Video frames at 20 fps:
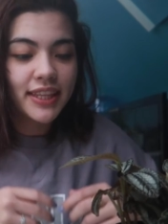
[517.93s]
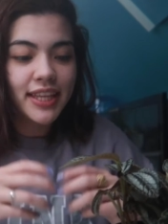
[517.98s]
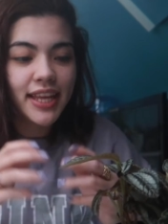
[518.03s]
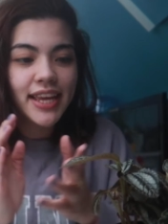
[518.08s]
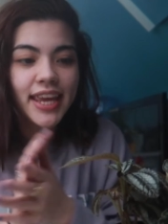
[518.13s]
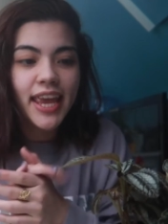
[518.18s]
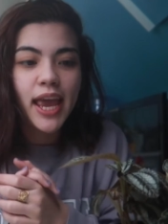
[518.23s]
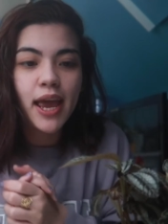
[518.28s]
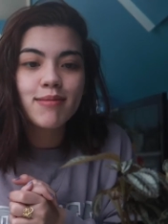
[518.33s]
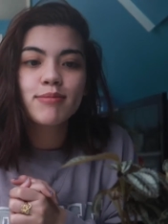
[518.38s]

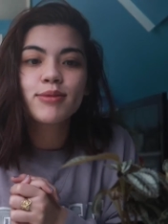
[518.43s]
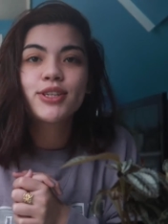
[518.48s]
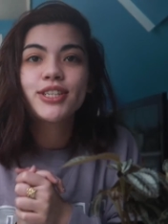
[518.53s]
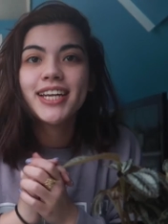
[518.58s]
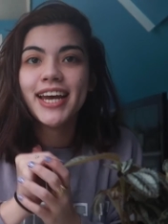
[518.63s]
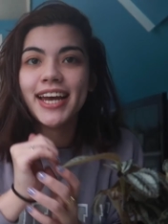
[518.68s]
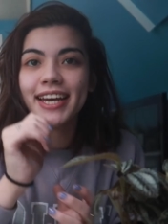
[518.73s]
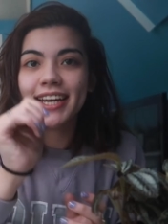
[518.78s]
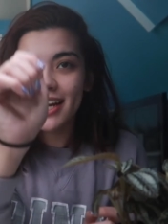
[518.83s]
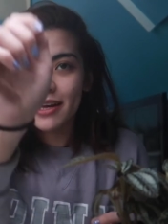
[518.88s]
the camera
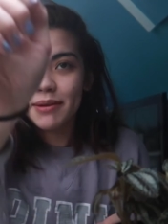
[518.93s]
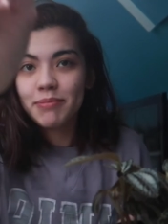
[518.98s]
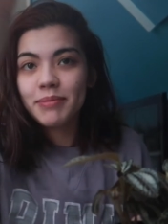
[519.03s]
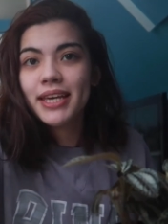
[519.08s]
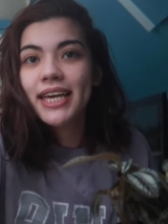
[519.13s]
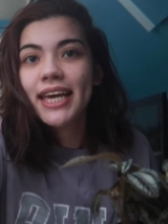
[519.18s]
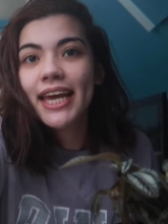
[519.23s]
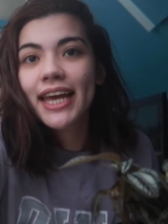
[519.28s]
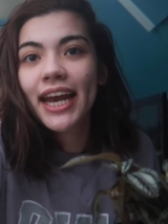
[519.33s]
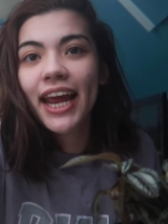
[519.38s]
died on
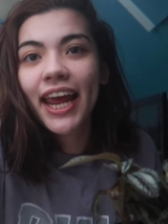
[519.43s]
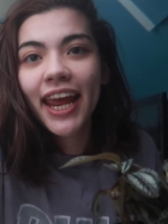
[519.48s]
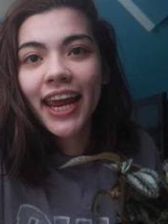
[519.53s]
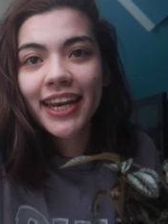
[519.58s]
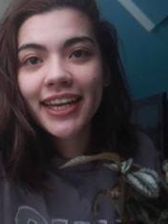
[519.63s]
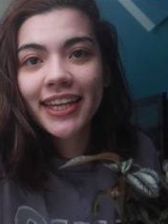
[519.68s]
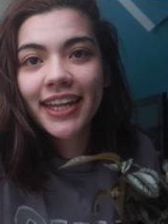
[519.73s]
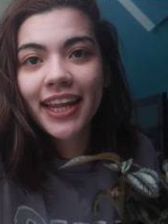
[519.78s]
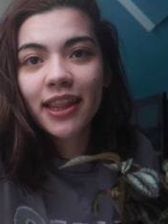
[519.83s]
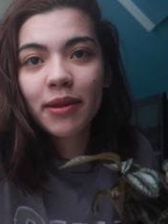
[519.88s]
me and I
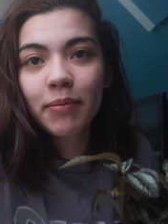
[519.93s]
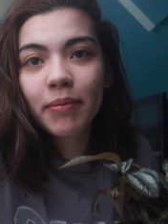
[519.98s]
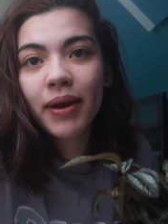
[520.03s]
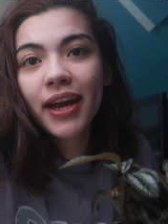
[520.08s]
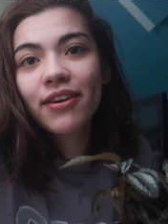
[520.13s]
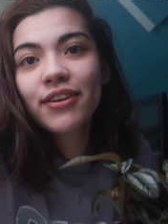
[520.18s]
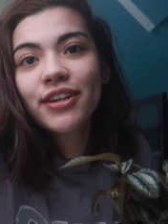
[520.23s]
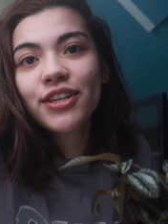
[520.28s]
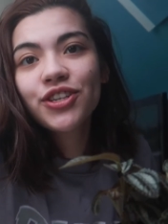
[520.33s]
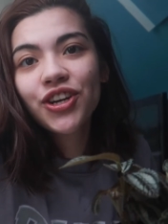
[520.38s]
had to let the
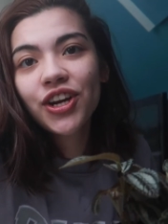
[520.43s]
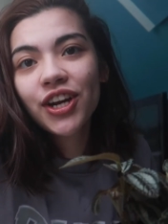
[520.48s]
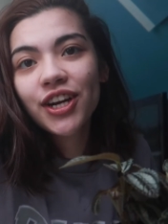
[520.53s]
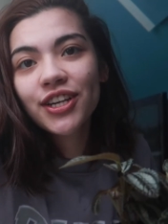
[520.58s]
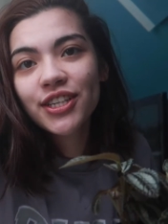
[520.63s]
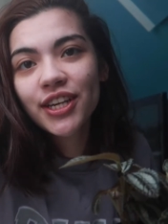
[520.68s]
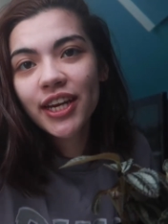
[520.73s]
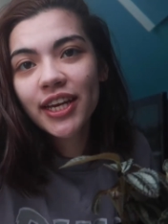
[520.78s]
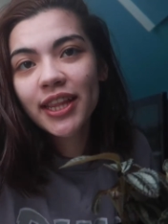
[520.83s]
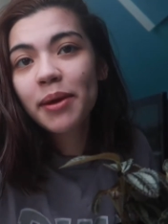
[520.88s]
battery
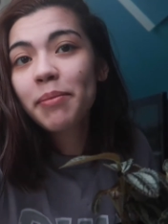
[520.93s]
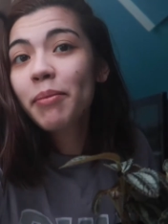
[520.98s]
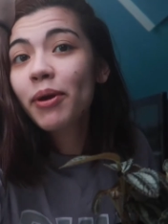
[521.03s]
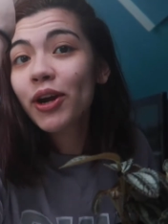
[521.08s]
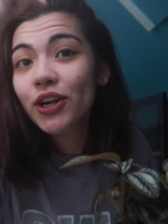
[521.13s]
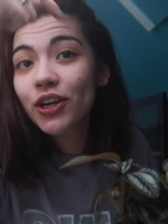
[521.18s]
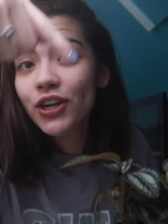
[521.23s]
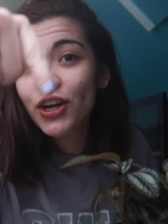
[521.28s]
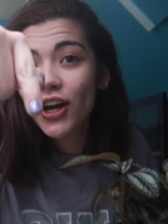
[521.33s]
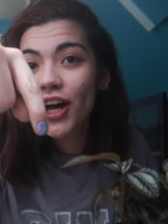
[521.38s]
charge, and then
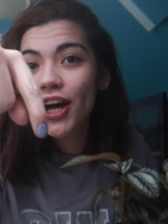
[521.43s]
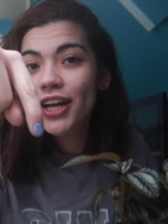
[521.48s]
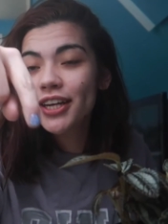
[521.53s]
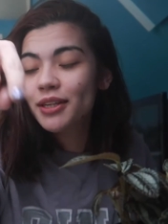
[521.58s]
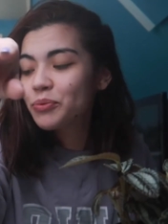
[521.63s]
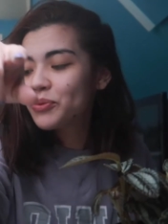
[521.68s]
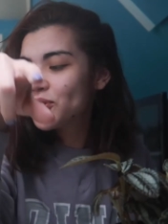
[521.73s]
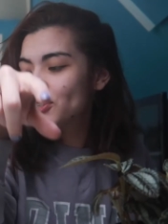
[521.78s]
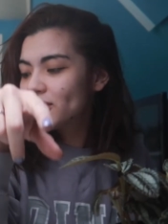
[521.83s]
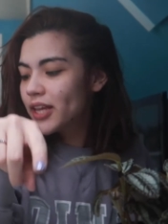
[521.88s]
Martin called
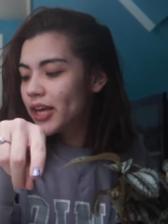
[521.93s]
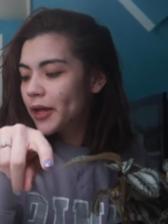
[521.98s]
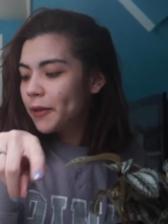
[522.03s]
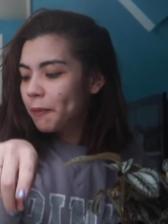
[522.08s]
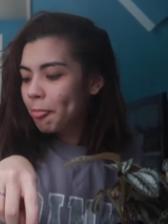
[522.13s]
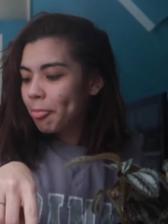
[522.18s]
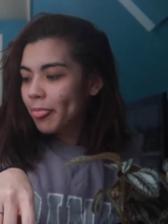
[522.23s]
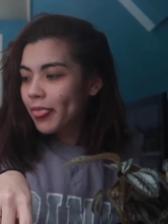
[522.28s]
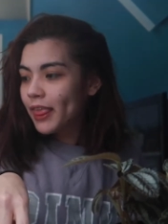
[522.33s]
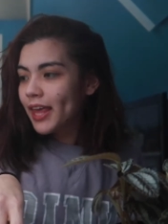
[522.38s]
and was like,
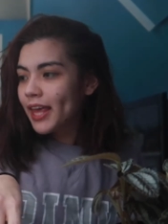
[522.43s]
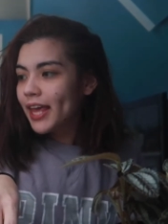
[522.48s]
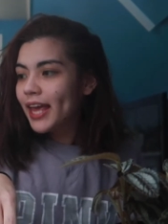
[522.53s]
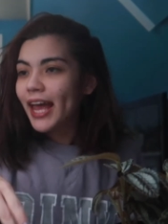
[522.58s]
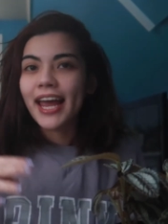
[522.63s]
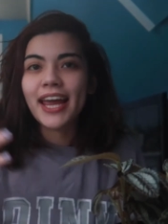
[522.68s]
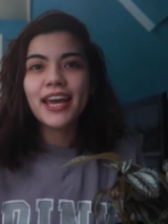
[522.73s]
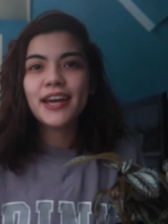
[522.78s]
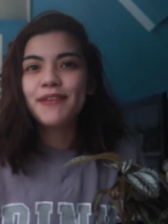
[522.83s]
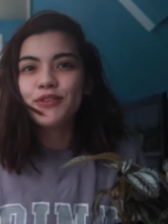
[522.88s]

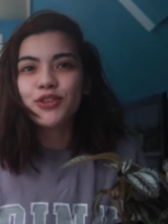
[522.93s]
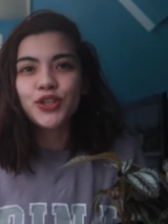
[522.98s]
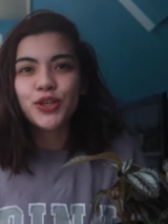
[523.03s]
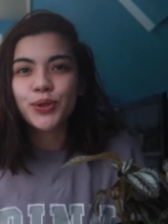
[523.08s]
I have